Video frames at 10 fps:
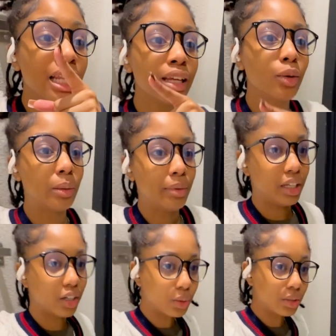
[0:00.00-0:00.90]
putting on
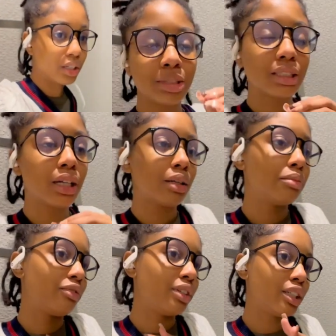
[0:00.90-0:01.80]
nail. We saw a
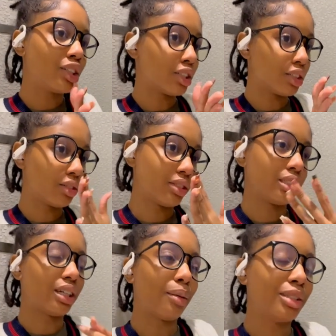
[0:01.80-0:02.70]
fair girl over the
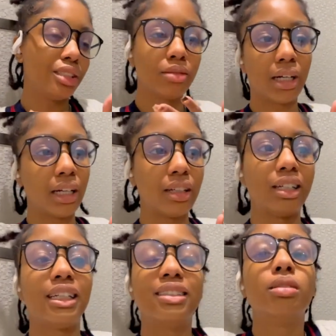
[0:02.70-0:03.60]
top and just buy it.
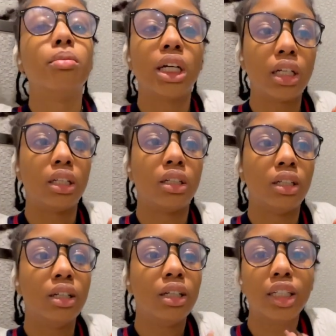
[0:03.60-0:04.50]
Like, it's mine.
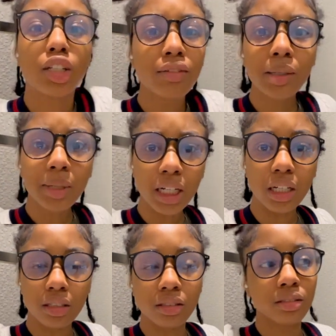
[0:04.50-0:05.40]
It's already mine.
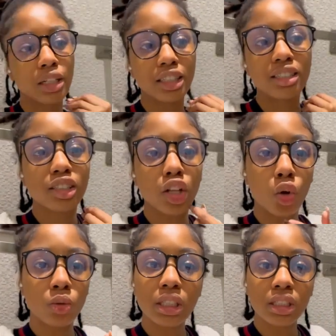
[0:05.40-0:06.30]
And this is the
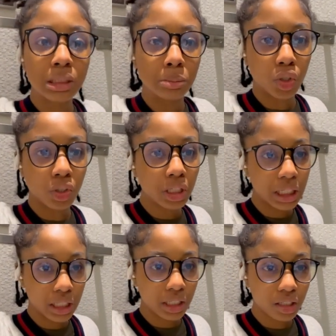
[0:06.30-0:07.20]
only small
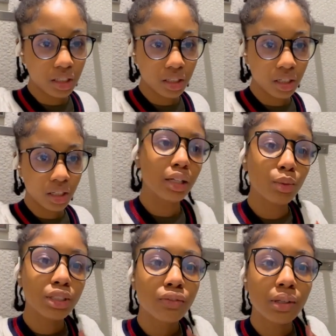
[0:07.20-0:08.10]
in here. It
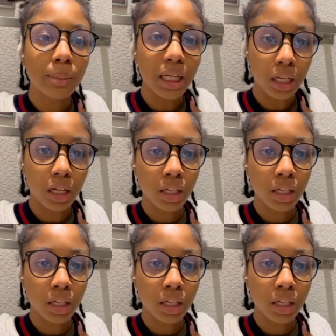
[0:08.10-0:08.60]
was for me.